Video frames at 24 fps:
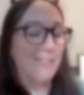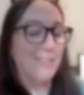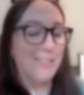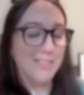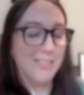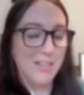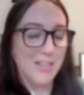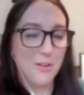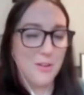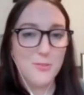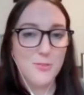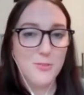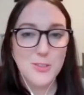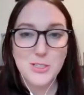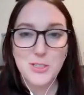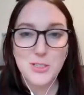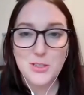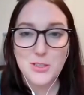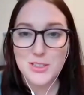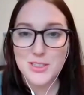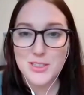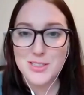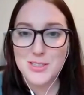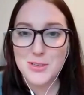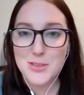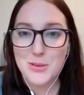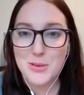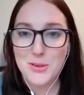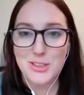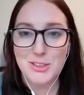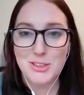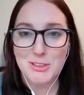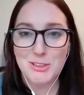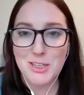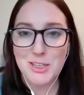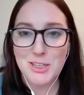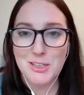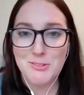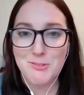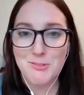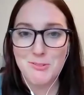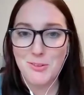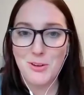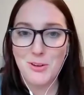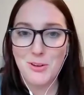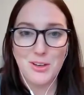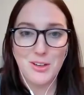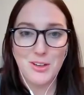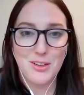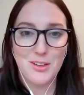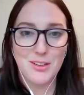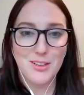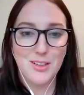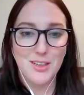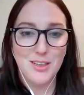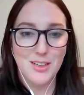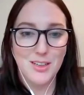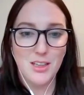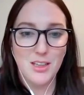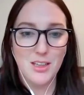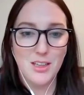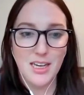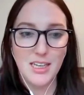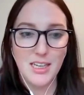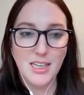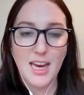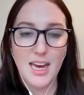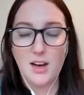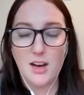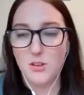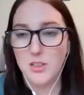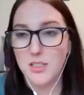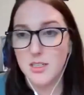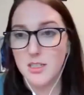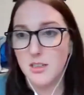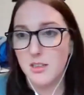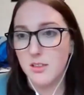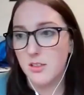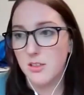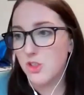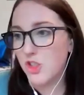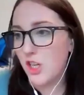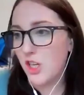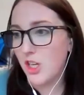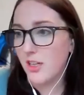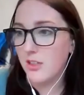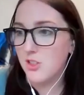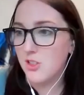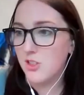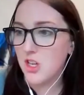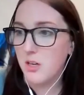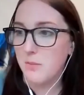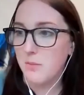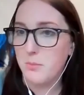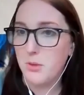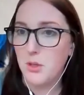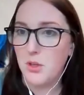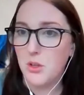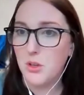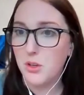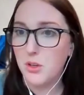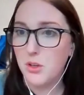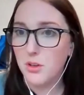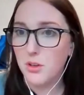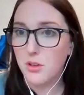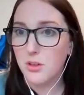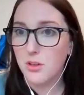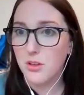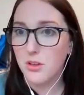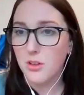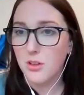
So for students who are looking for like how to change up your